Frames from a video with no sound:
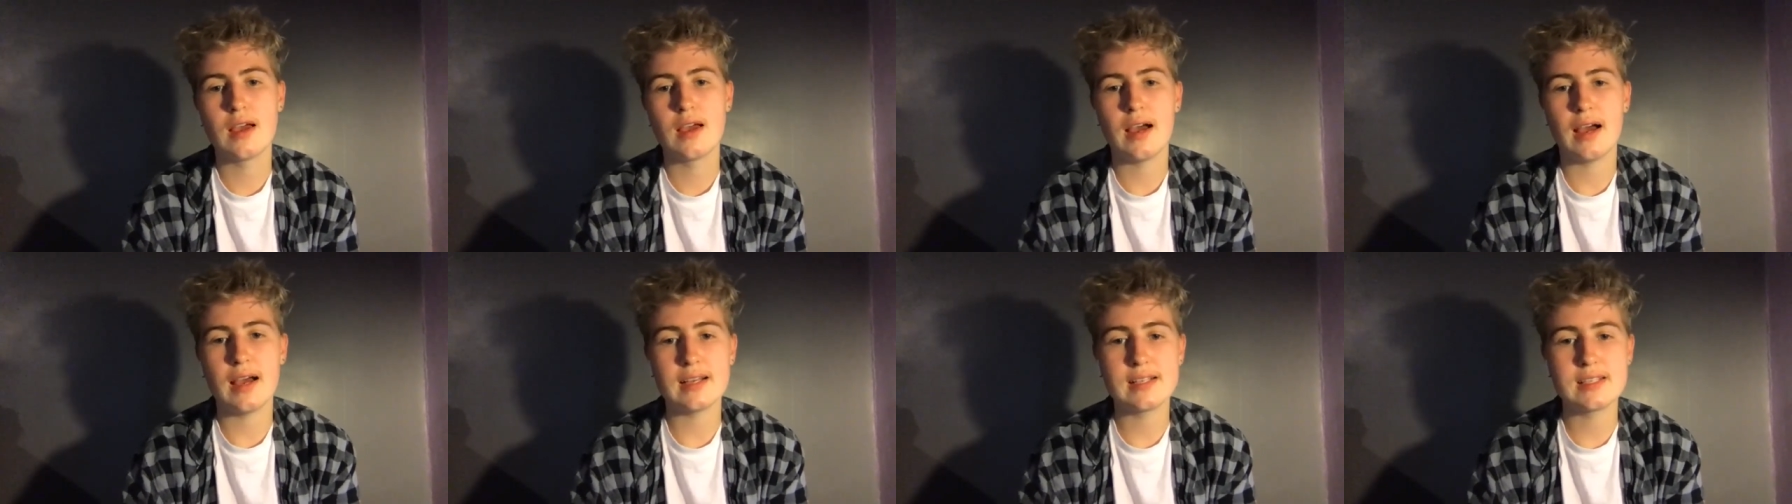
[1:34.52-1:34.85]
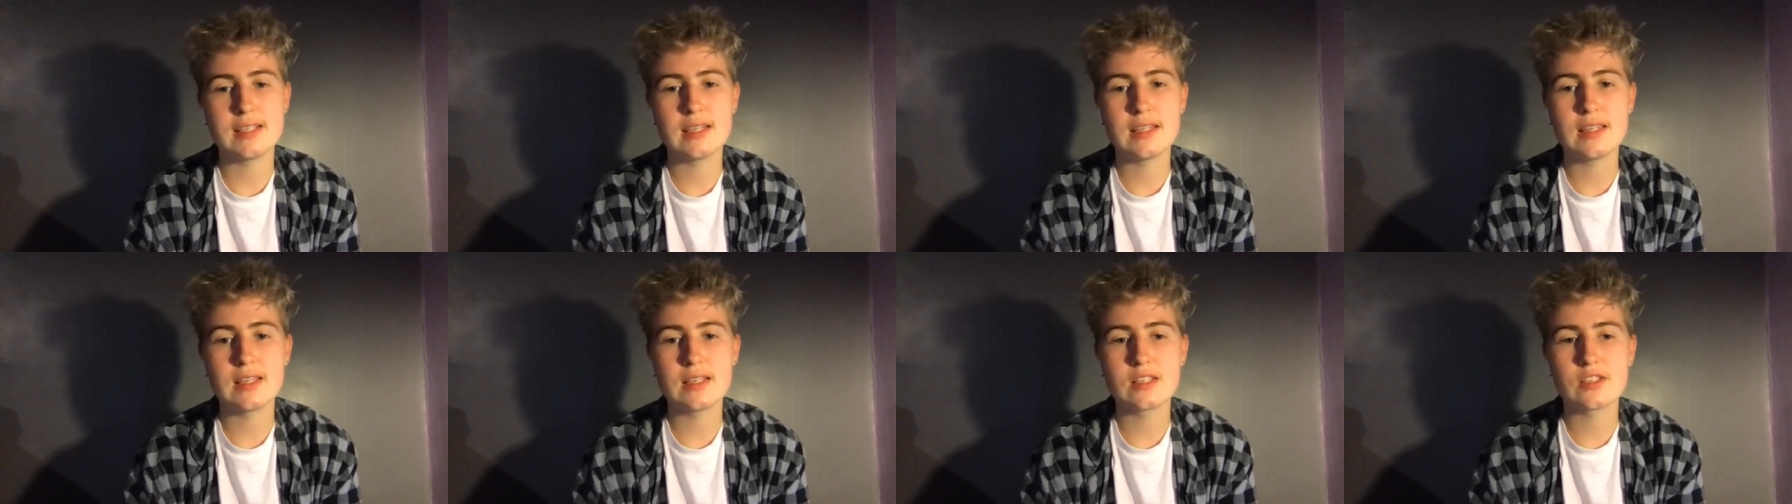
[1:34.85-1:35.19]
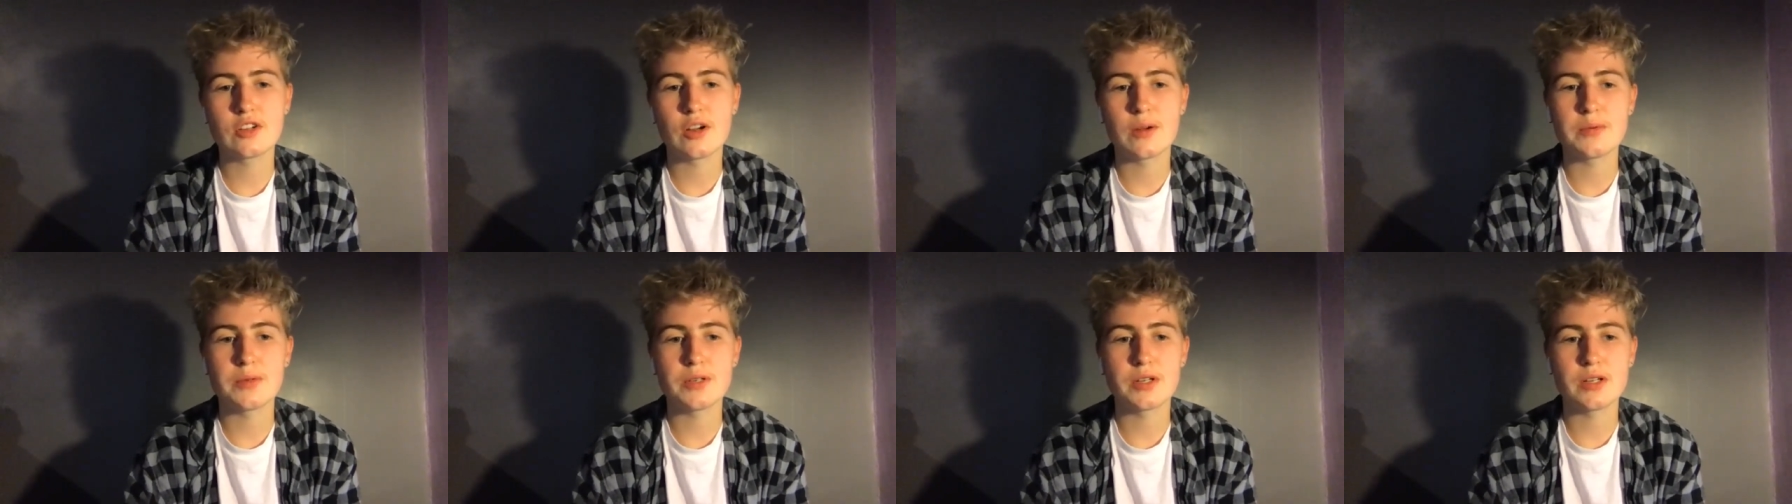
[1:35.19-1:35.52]
I see this
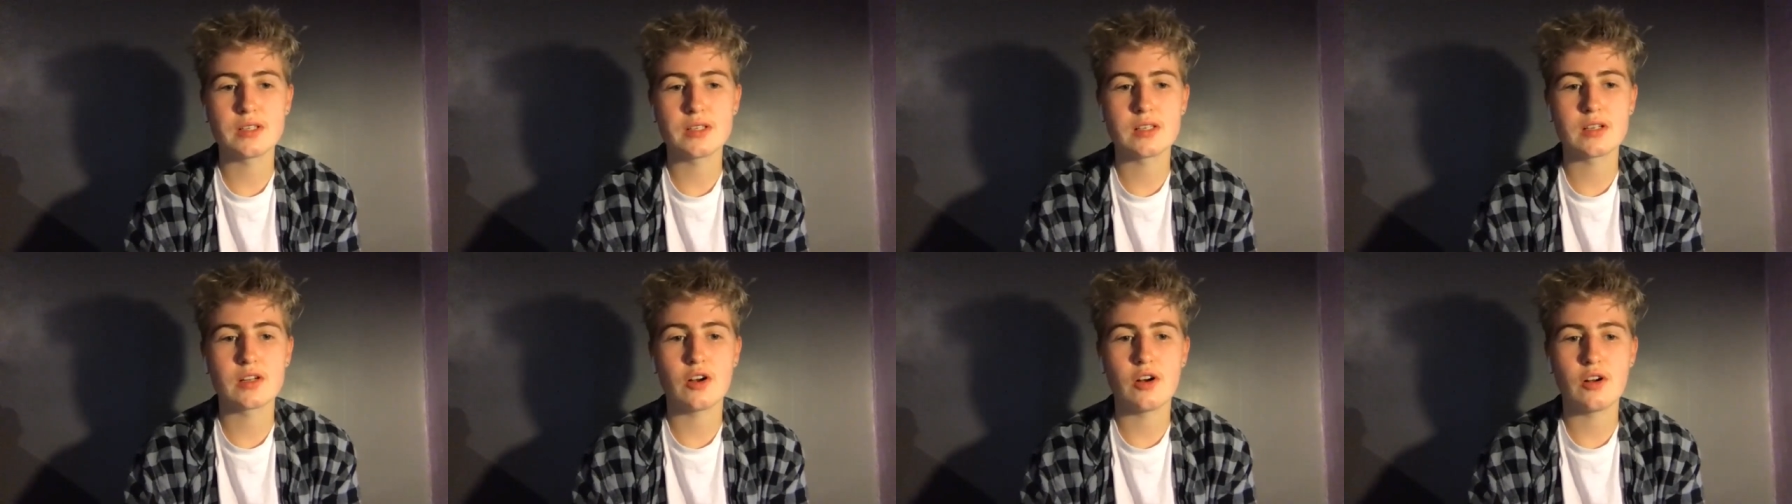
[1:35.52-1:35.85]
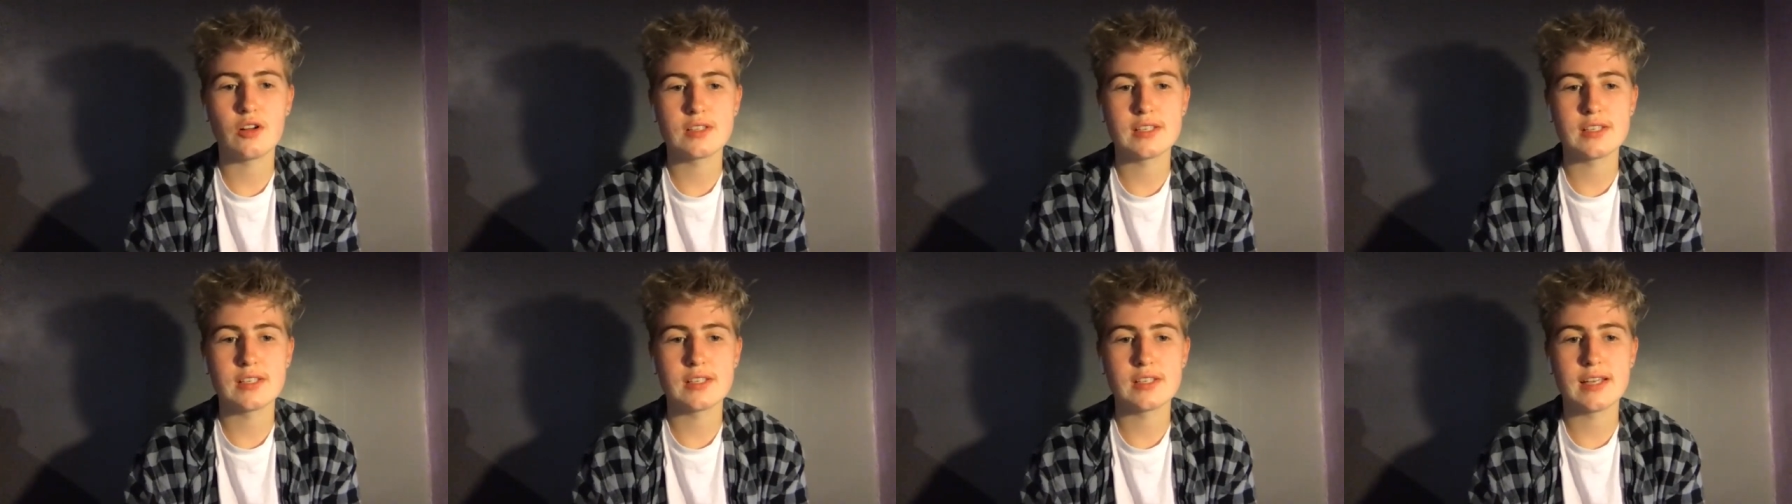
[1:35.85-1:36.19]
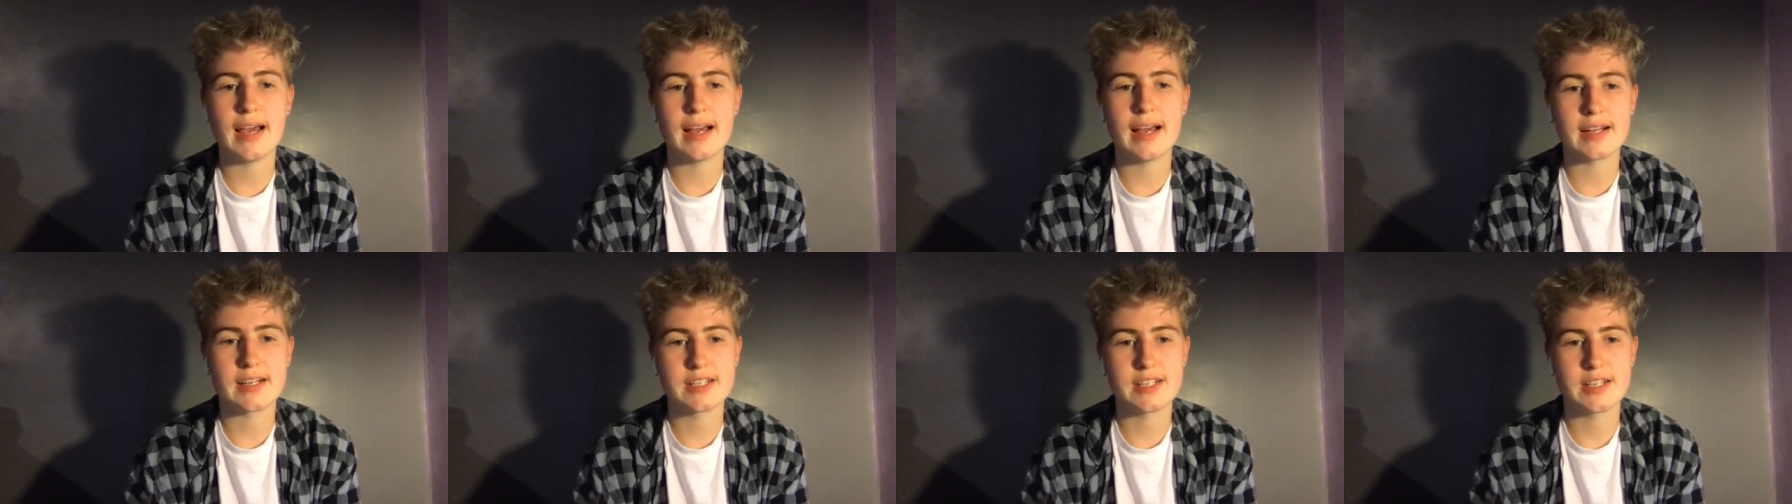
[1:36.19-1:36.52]
scripture as a call to
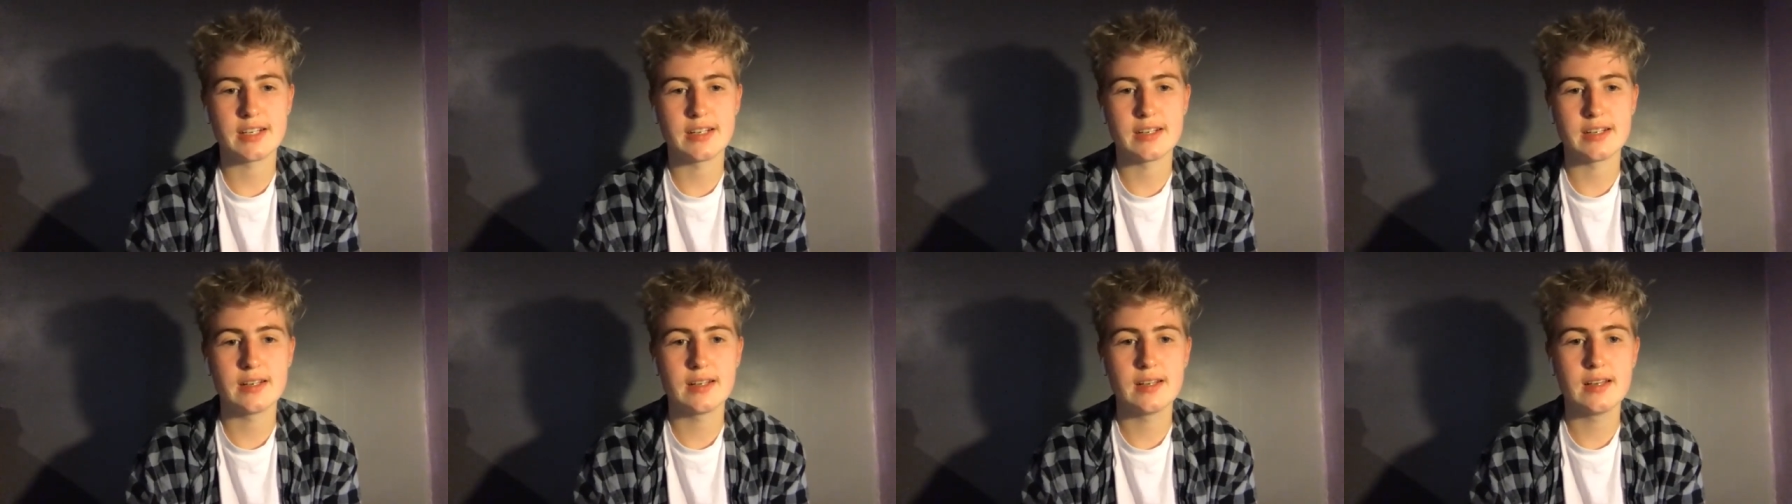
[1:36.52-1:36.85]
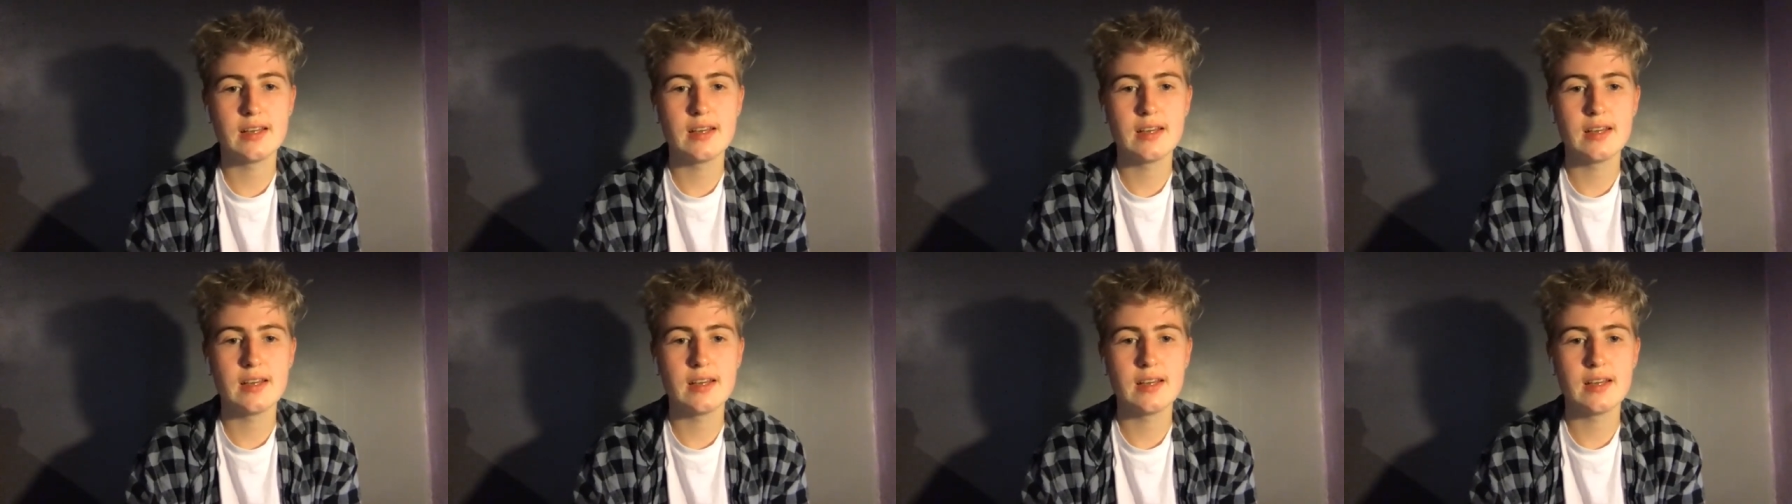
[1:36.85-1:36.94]
action,